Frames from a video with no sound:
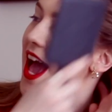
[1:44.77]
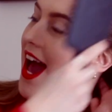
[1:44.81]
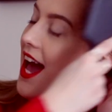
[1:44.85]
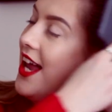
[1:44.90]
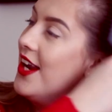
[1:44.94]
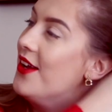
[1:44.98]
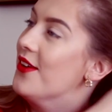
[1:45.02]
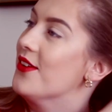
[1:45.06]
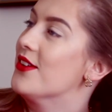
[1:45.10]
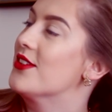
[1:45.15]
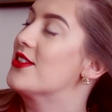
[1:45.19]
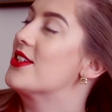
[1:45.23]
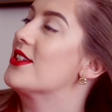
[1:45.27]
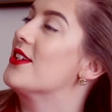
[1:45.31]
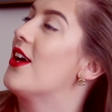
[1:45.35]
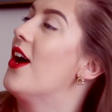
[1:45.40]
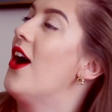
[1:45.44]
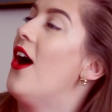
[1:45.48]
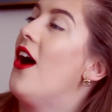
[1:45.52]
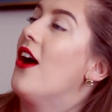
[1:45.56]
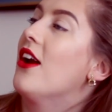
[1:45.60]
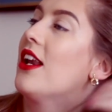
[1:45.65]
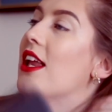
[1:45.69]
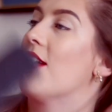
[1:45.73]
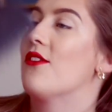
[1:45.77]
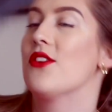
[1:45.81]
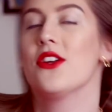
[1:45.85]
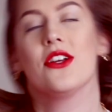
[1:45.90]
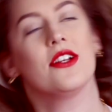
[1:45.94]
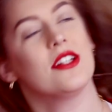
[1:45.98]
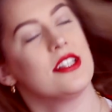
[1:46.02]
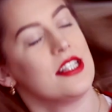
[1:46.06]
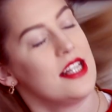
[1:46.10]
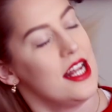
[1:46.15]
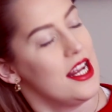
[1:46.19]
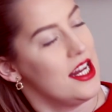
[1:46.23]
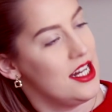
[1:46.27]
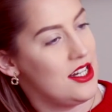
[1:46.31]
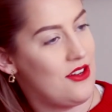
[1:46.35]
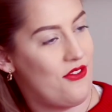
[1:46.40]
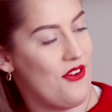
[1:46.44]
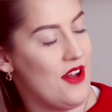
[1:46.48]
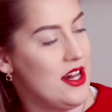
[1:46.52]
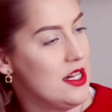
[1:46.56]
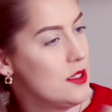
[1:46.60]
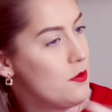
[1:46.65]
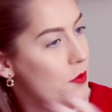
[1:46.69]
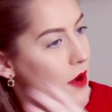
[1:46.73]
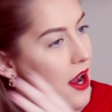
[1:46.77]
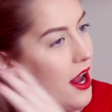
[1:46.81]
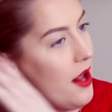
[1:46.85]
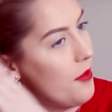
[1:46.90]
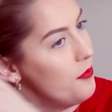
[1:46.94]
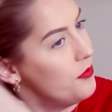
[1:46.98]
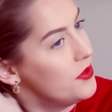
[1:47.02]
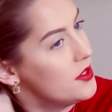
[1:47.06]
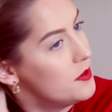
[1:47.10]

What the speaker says: And I was hardly ever using heat defense spray.